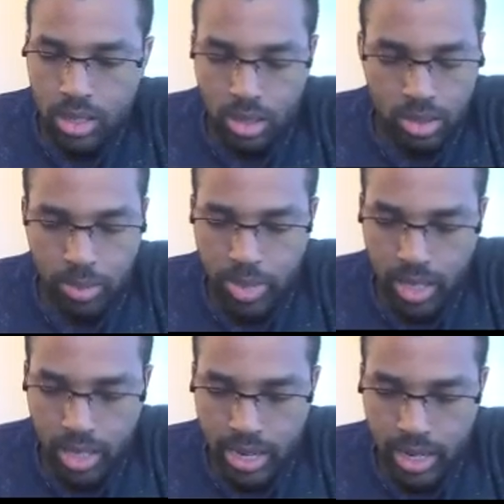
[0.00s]
So something
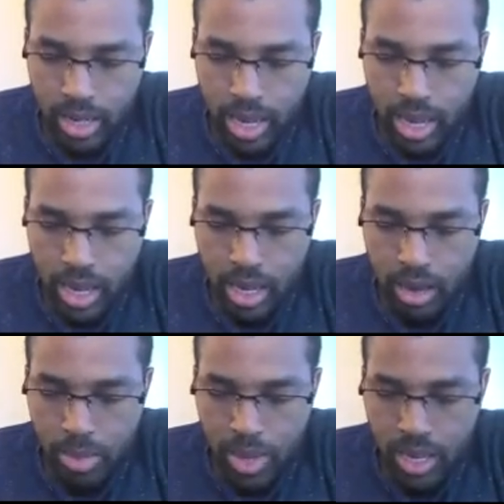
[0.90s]
like A,
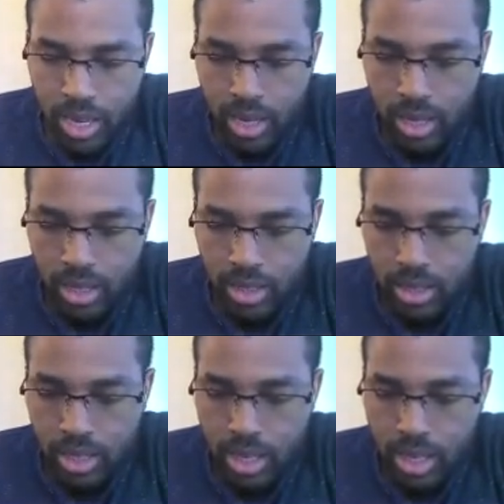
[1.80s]
B,
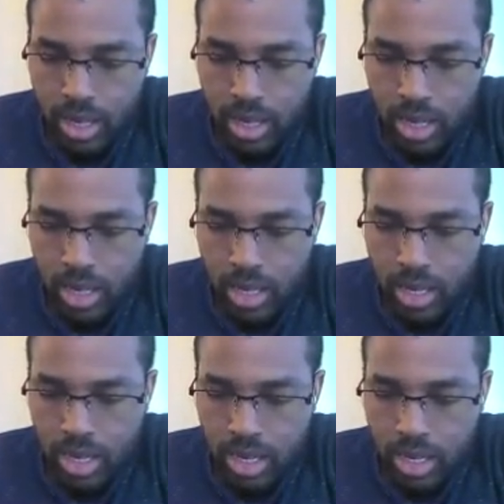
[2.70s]
C, D,
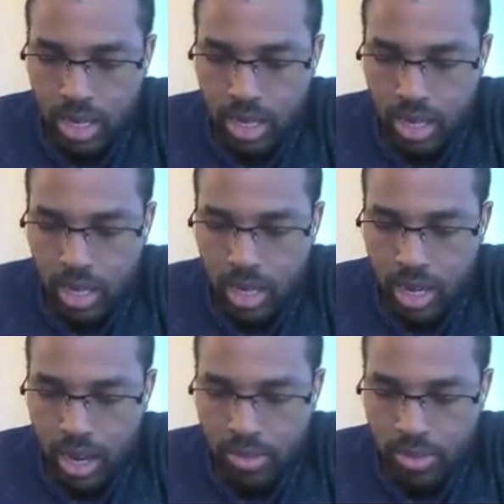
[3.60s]
E,
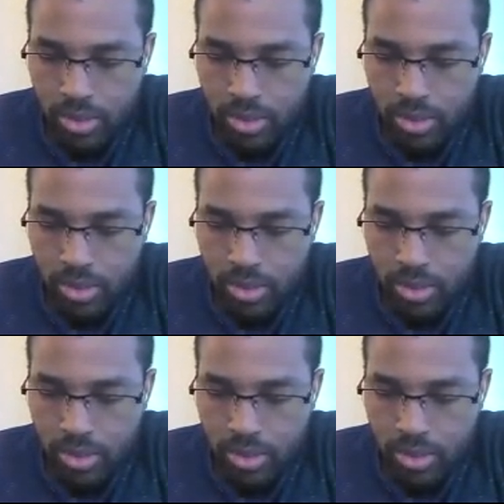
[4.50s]
F.